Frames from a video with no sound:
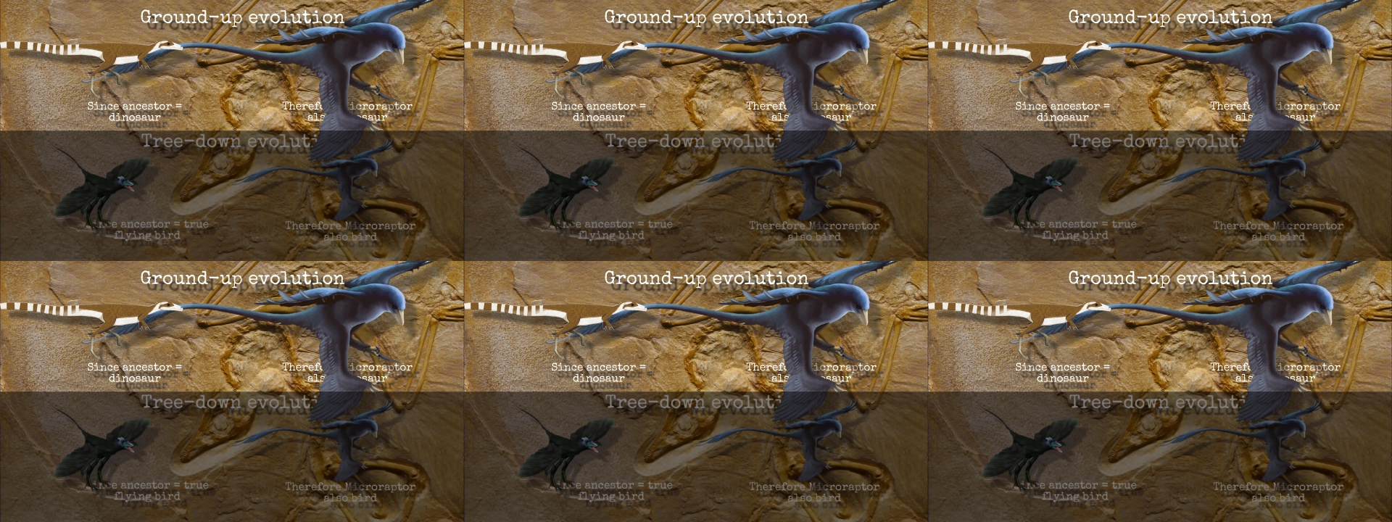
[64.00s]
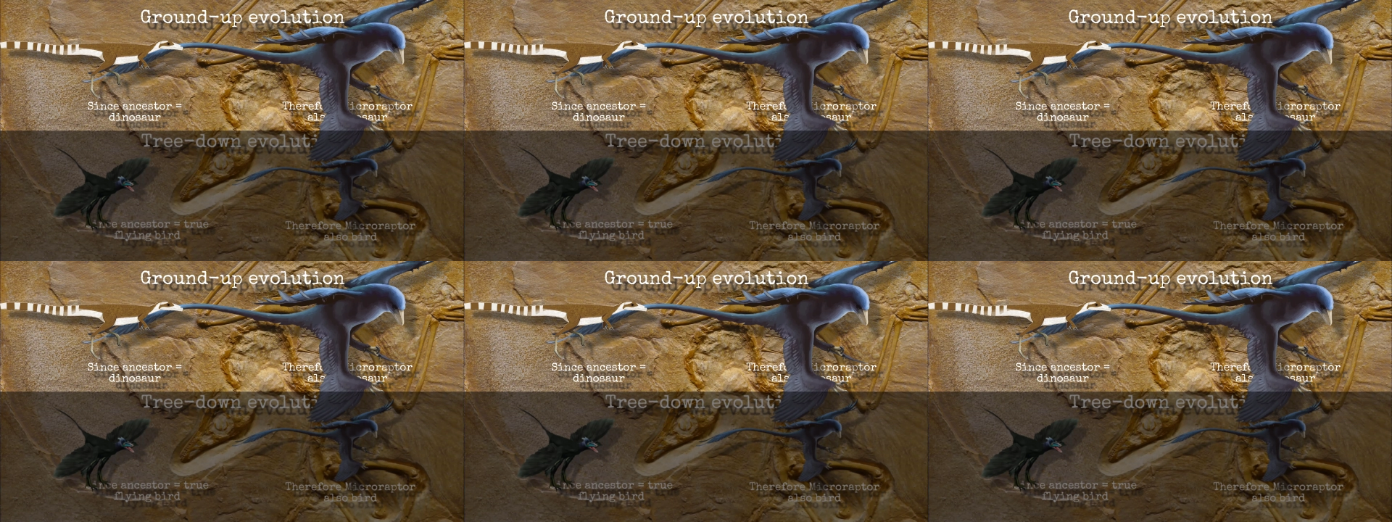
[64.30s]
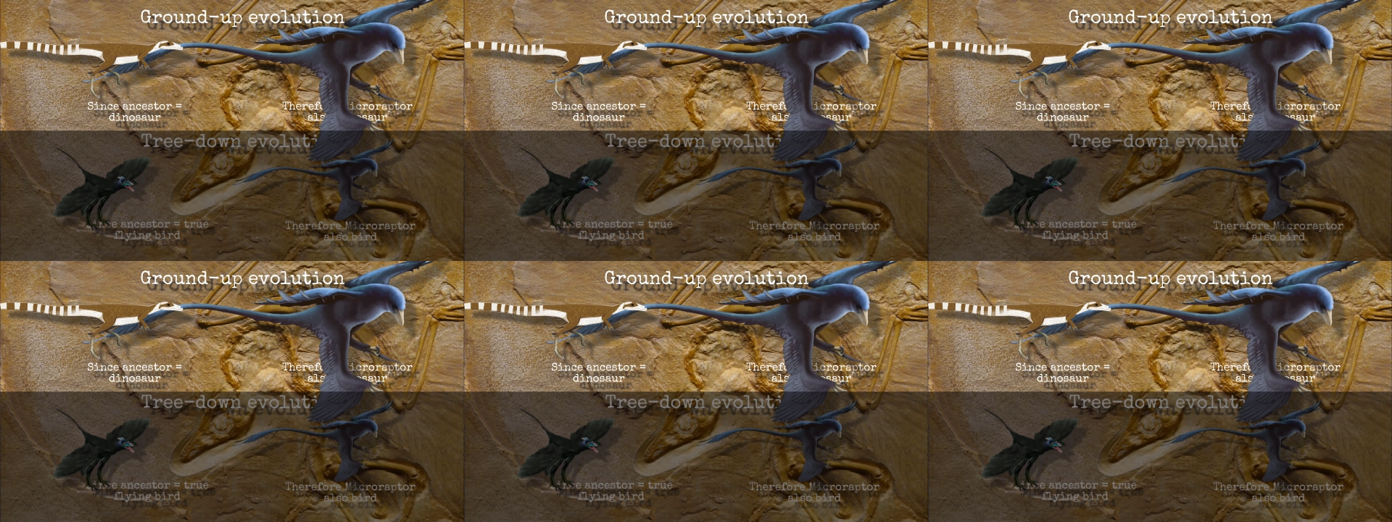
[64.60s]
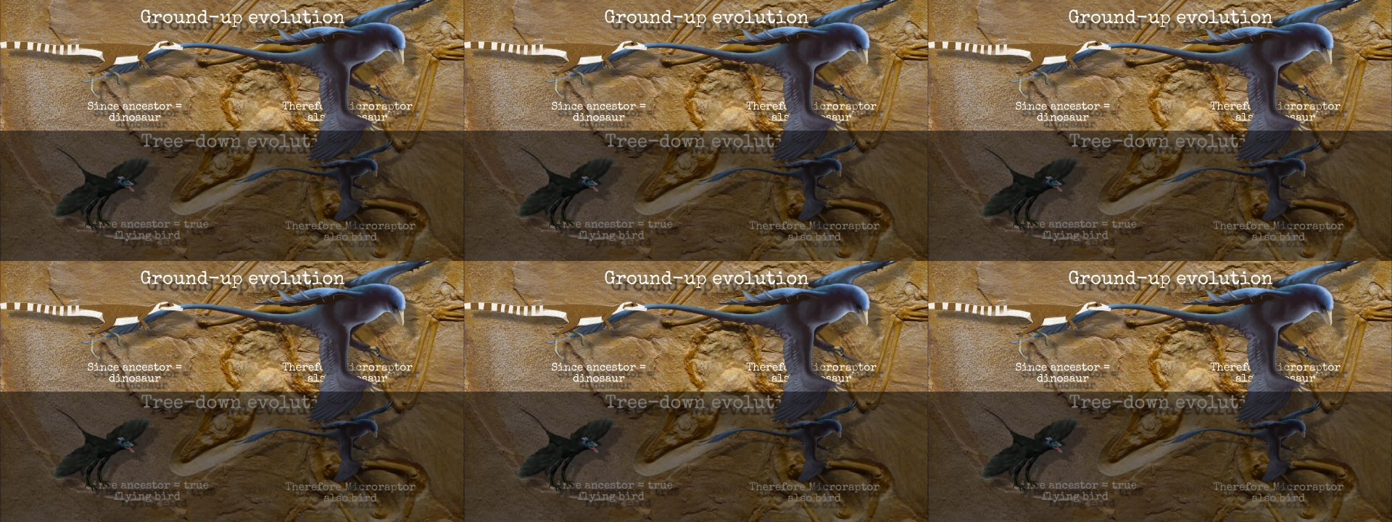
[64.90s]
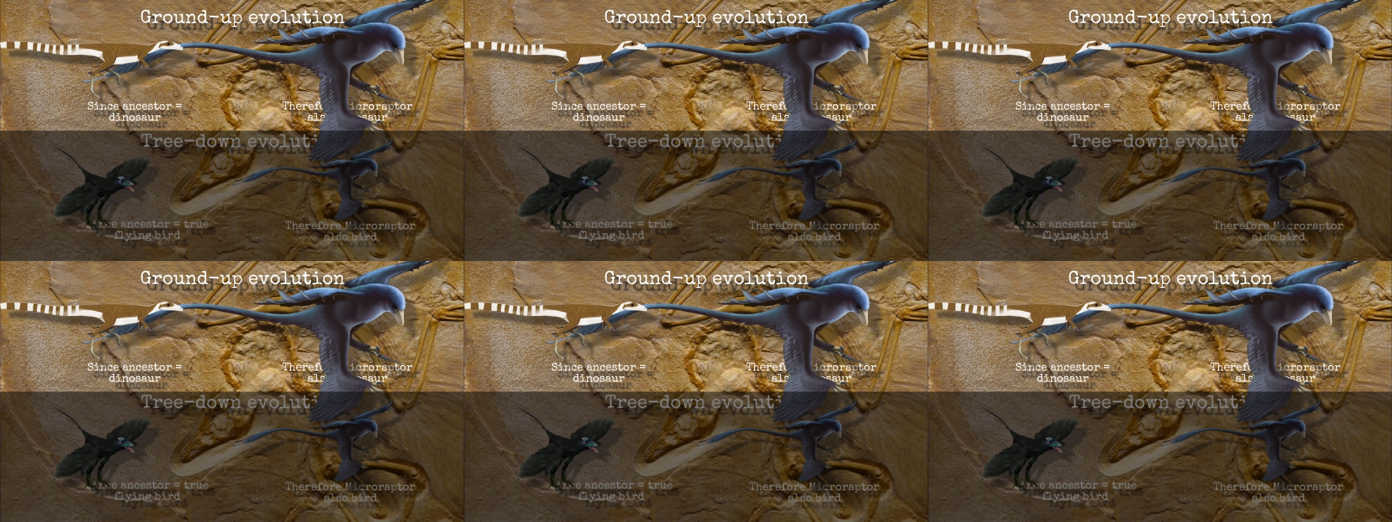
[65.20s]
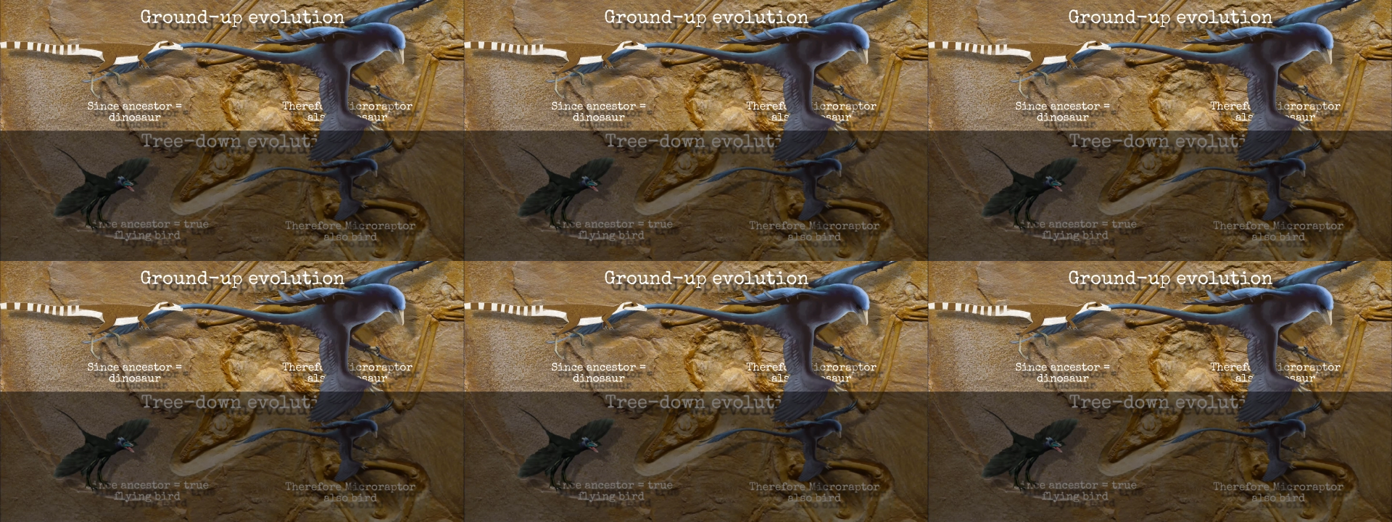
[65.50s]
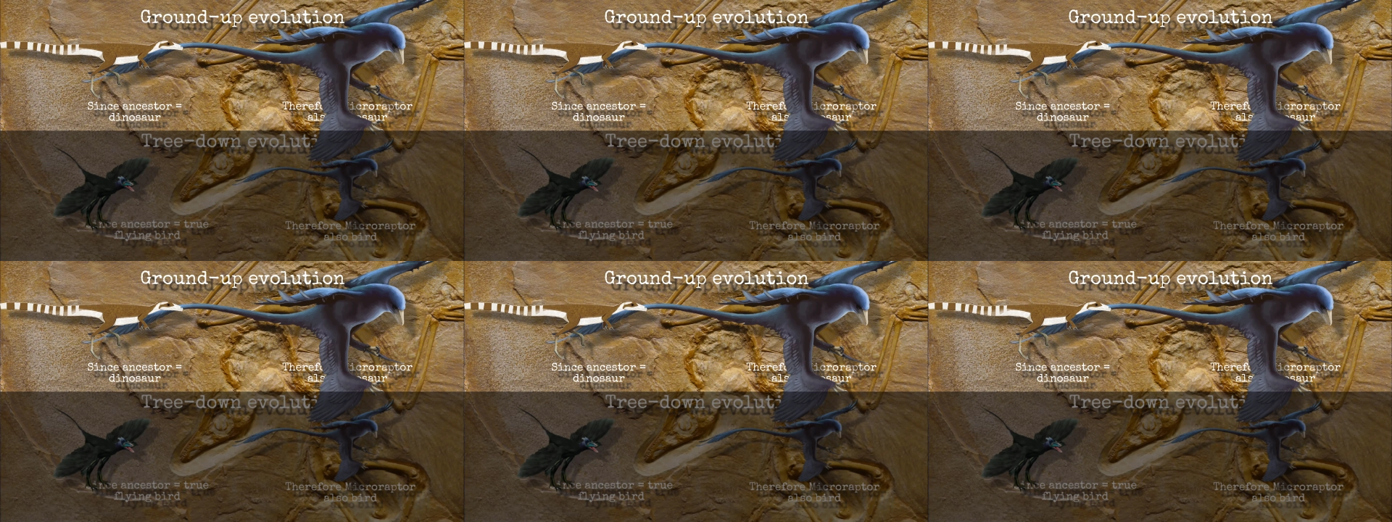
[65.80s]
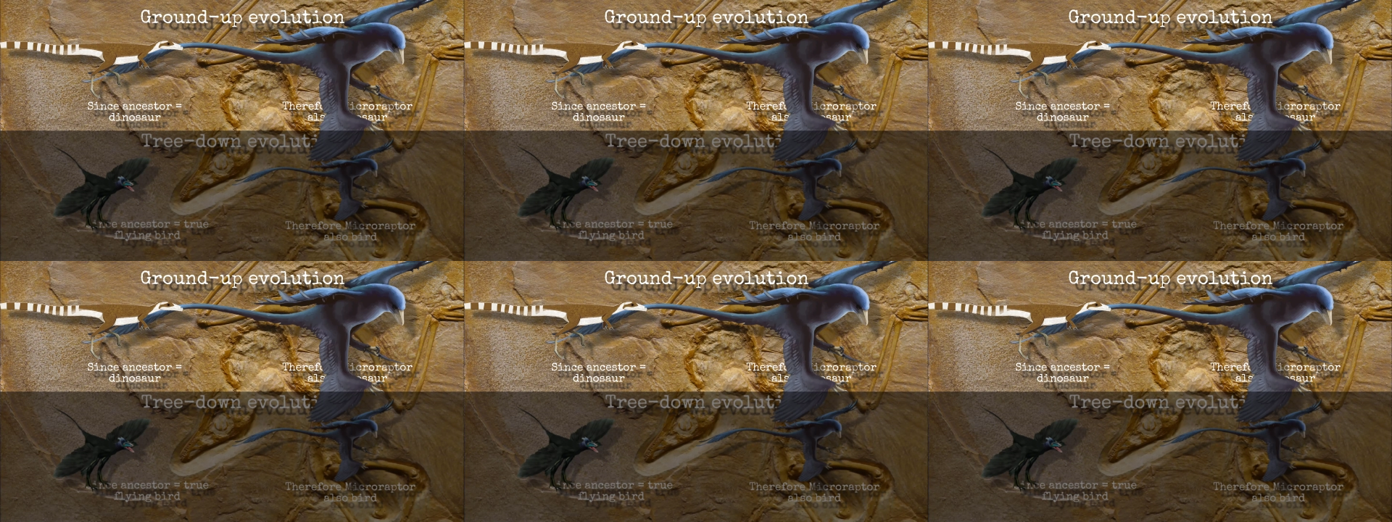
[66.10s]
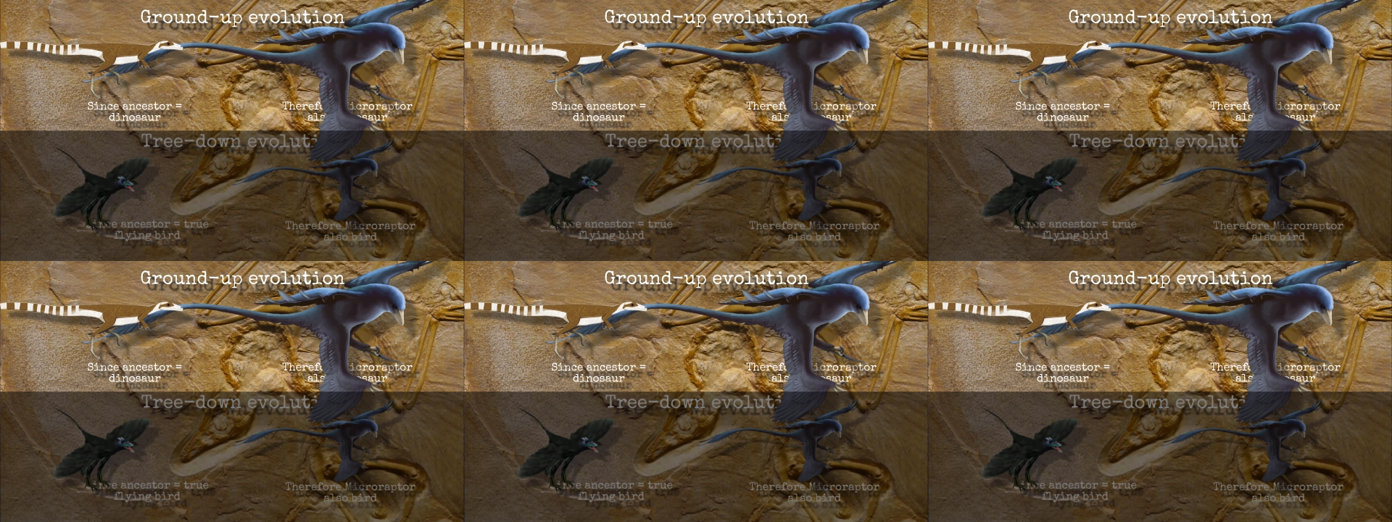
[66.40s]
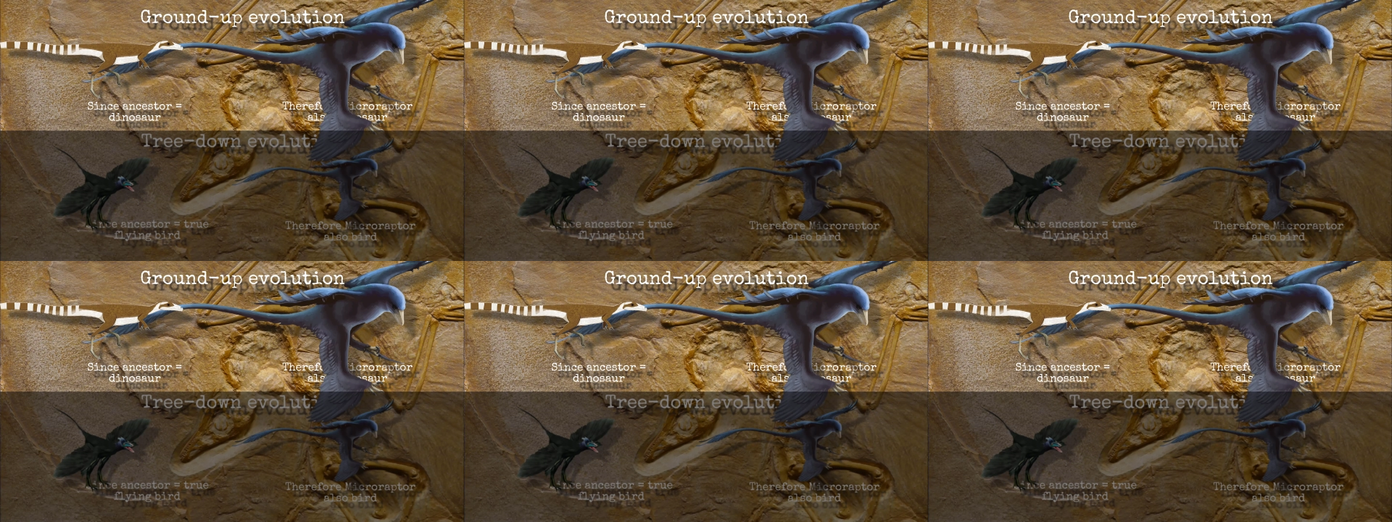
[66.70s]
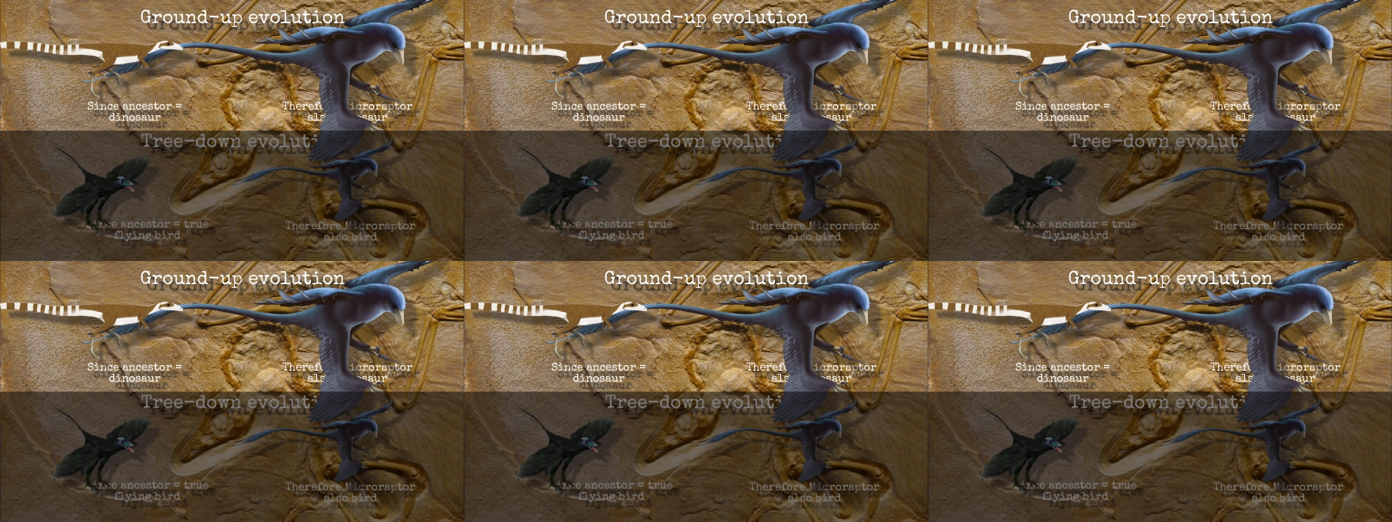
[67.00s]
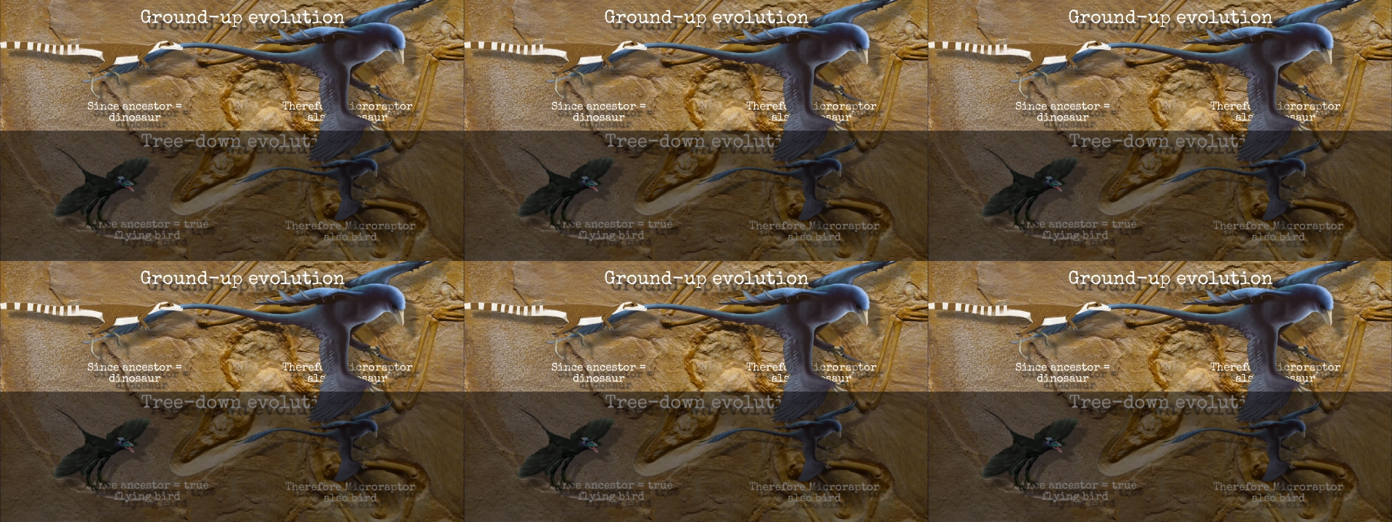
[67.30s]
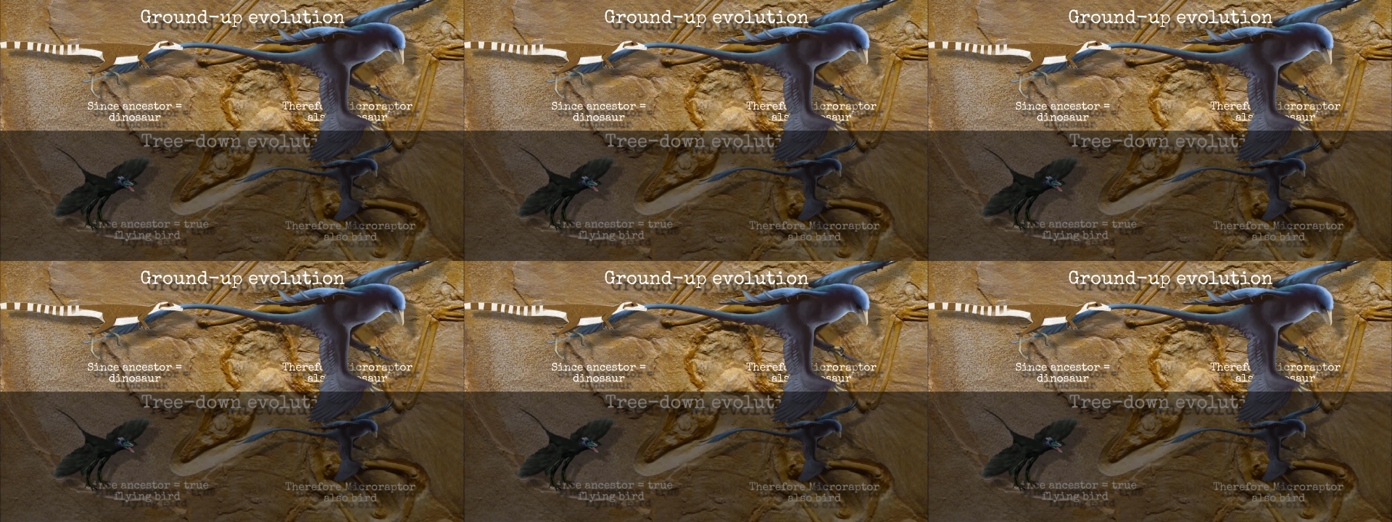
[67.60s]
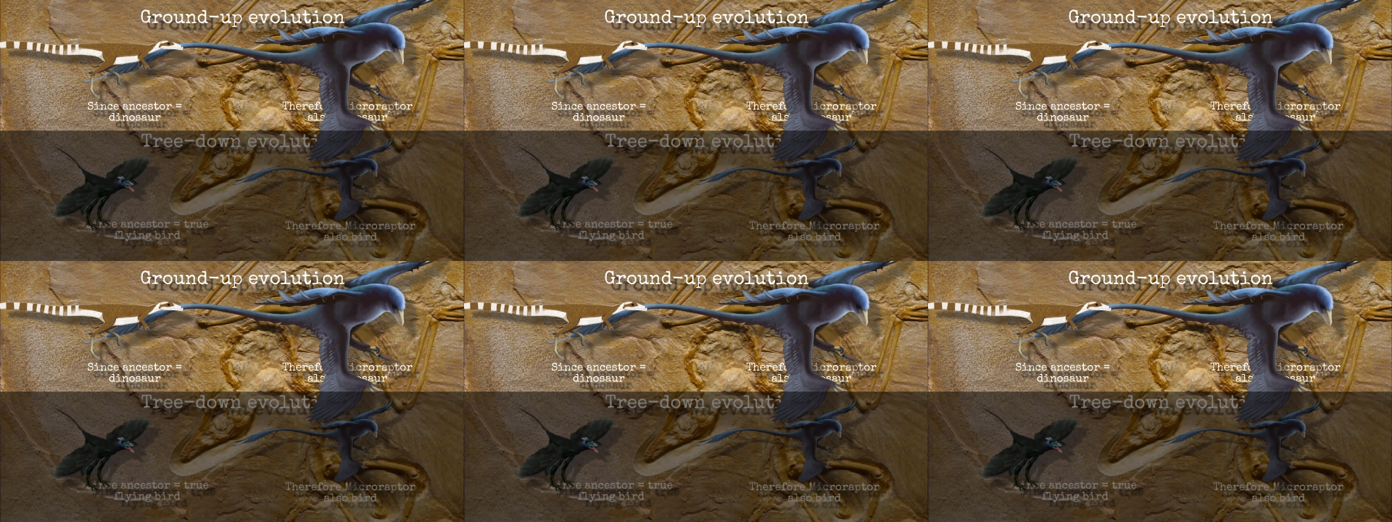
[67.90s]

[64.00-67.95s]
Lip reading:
Nobody's mouth can be seen.